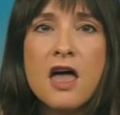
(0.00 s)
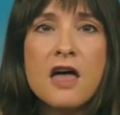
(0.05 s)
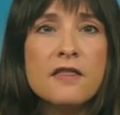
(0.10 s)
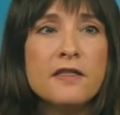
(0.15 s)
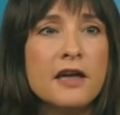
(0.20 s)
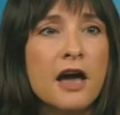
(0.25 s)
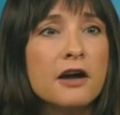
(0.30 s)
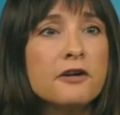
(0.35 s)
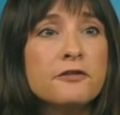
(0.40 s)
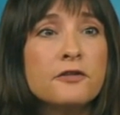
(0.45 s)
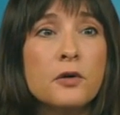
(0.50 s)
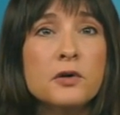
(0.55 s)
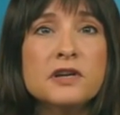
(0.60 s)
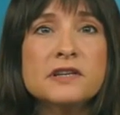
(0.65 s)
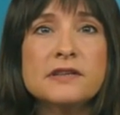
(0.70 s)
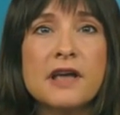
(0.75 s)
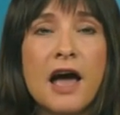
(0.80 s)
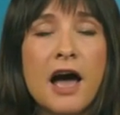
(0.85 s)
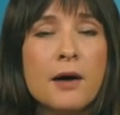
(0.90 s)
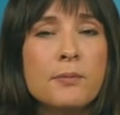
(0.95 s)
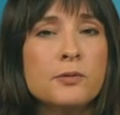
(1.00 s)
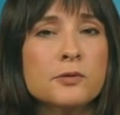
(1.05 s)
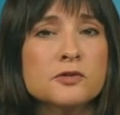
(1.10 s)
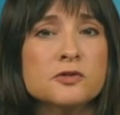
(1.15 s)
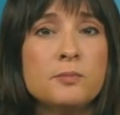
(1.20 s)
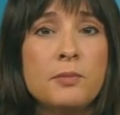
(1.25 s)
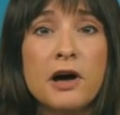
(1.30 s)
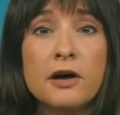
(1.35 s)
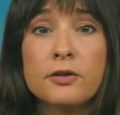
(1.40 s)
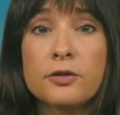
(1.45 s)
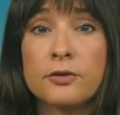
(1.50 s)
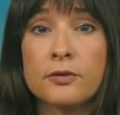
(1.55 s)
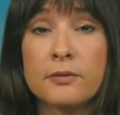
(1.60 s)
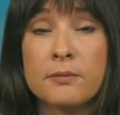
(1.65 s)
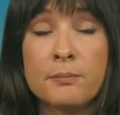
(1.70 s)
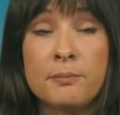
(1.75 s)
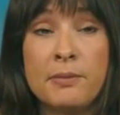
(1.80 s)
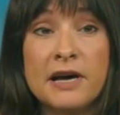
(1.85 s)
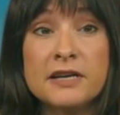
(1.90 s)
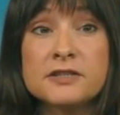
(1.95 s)
The iPhone is Apple's
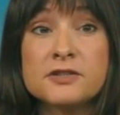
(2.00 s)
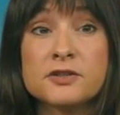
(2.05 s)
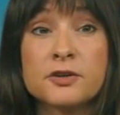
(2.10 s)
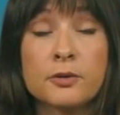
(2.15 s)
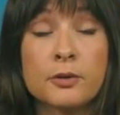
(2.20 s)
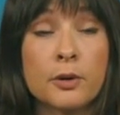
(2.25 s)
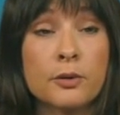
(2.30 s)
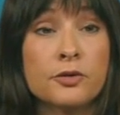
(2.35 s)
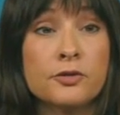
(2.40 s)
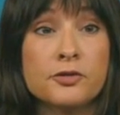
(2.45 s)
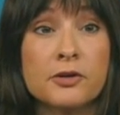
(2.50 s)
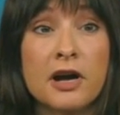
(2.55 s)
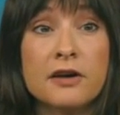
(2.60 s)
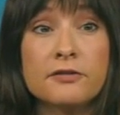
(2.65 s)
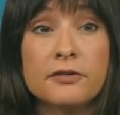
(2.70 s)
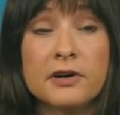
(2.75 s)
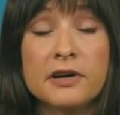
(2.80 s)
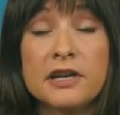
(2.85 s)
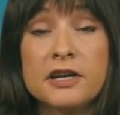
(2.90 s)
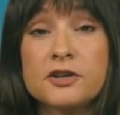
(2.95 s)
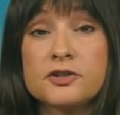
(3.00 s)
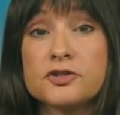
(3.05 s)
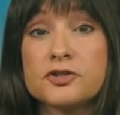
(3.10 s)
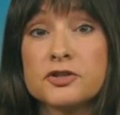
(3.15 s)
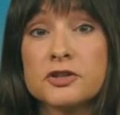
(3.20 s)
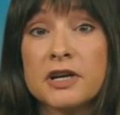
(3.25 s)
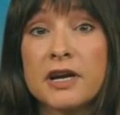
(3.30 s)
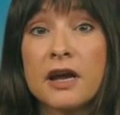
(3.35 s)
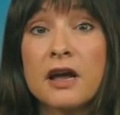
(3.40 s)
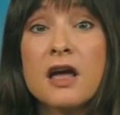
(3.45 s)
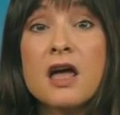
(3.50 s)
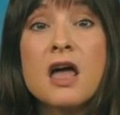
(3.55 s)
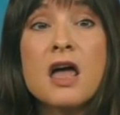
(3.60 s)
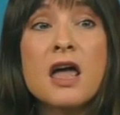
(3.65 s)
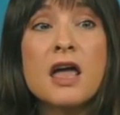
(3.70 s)
best growth driver in history.